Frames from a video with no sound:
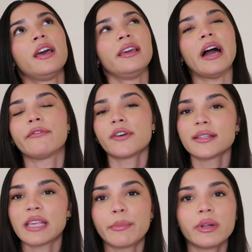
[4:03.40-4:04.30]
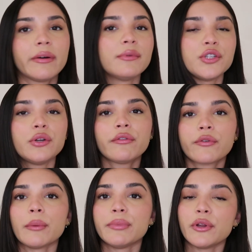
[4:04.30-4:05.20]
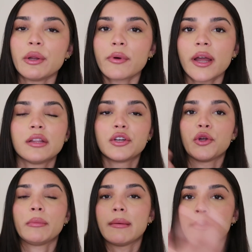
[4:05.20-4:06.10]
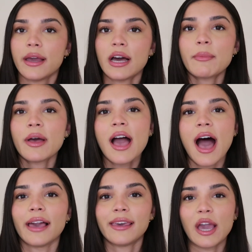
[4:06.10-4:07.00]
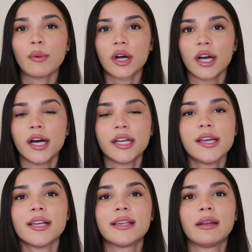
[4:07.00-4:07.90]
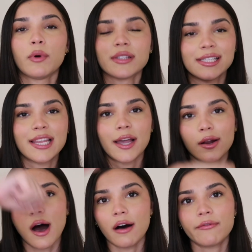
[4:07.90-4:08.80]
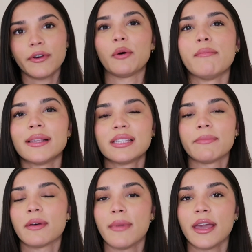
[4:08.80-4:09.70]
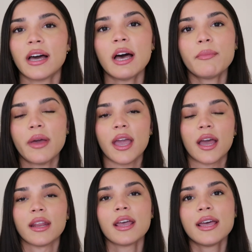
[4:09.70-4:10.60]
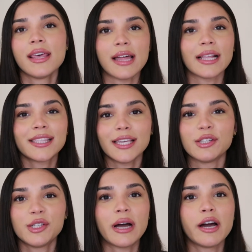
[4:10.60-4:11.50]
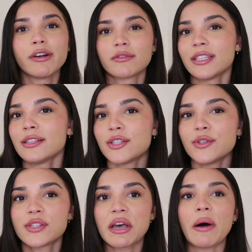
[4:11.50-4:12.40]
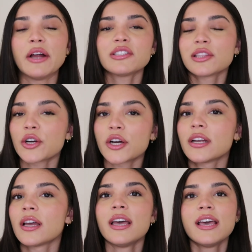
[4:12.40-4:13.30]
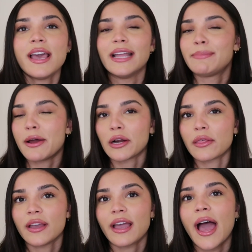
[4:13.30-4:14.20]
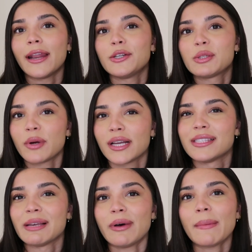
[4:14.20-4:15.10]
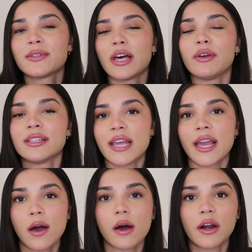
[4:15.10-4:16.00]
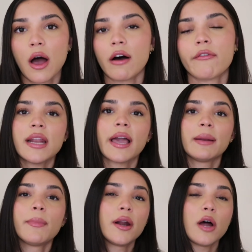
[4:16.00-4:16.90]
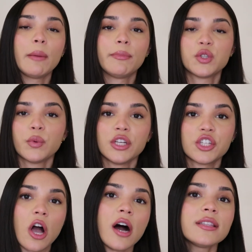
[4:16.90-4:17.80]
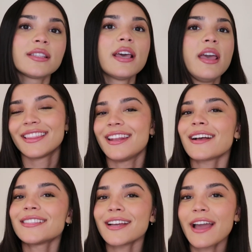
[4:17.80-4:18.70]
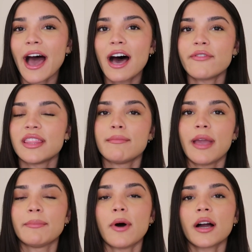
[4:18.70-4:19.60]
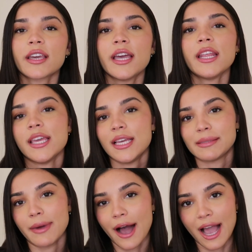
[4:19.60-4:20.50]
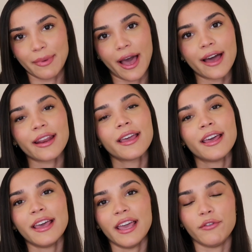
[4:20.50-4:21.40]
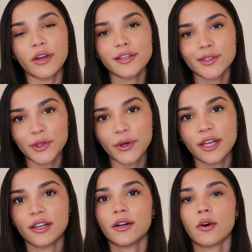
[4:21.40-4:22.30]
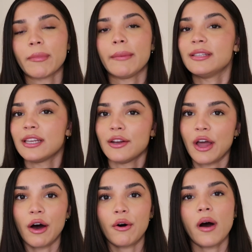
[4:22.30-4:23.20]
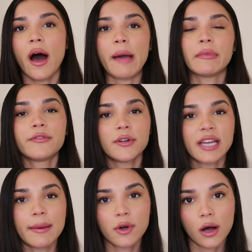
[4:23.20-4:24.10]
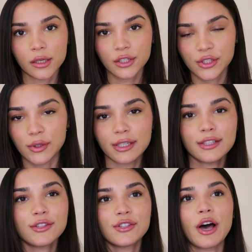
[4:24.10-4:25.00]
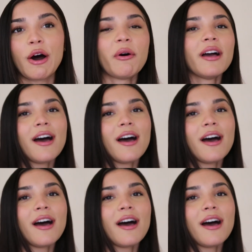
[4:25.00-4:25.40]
yeah, for example, if I'm shooting for a beauty brand and they're doing my makeup, I can't wear a hoodie because then once I take it off, it'll mess up the makeup. And that's the issue I always run into. So I just learned it's better to think ahead and just bring a zip up so that you can take it on and off and I can put it on between shots. The next thing I have in the main pocket is my iPad. If you guys are new here or maybe didn't know, I'm a full-time college student, so